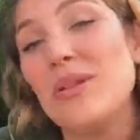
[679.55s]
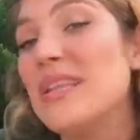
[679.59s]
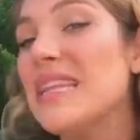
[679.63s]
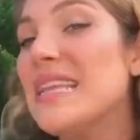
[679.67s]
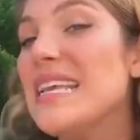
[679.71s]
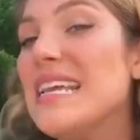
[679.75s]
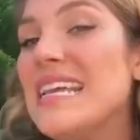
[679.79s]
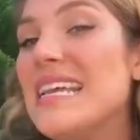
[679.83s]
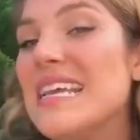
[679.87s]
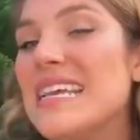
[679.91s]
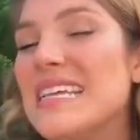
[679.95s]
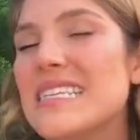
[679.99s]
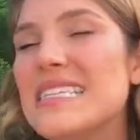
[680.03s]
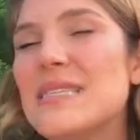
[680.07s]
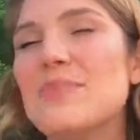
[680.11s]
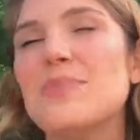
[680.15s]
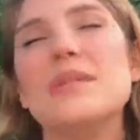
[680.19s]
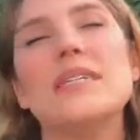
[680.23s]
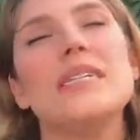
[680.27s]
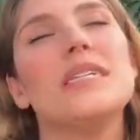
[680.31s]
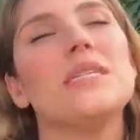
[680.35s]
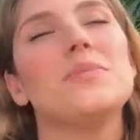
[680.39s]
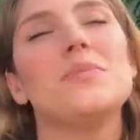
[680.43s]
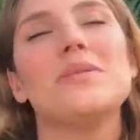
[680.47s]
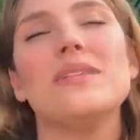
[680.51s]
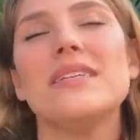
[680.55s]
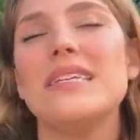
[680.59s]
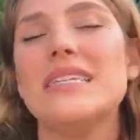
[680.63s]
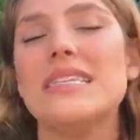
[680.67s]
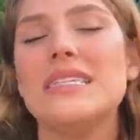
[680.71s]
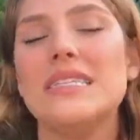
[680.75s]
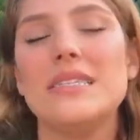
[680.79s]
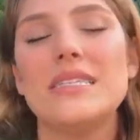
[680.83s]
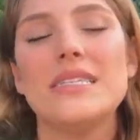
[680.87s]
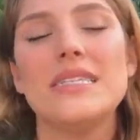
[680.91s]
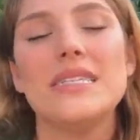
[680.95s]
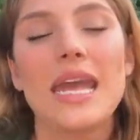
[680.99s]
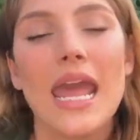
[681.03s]
please, please, please
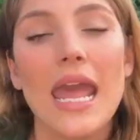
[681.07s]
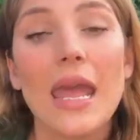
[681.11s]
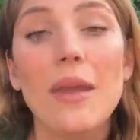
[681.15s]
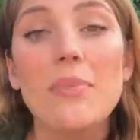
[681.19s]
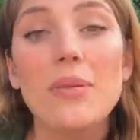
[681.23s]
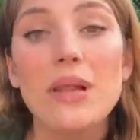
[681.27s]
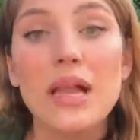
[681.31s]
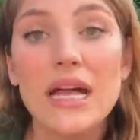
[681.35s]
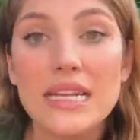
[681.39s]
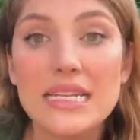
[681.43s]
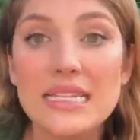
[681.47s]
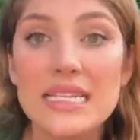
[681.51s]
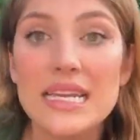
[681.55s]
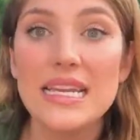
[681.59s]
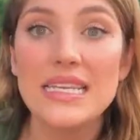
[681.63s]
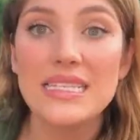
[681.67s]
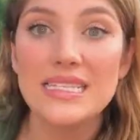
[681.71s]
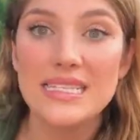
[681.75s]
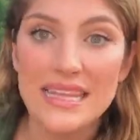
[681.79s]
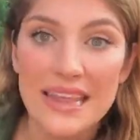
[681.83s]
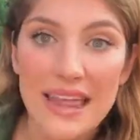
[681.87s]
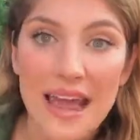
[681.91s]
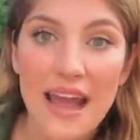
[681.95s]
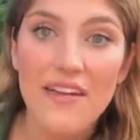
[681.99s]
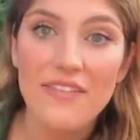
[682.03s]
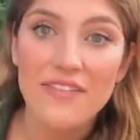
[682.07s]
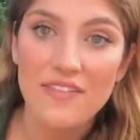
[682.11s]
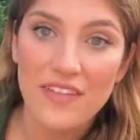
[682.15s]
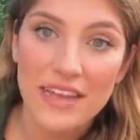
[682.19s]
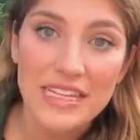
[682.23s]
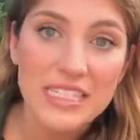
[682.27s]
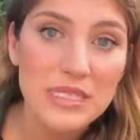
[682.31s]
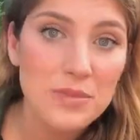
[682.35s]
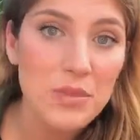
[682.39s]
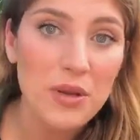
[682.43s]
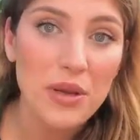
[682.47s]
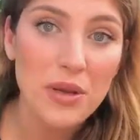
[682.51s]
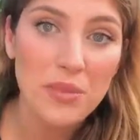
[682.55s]
stay plugged into that
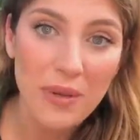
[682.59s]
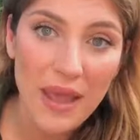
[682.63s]
Facebook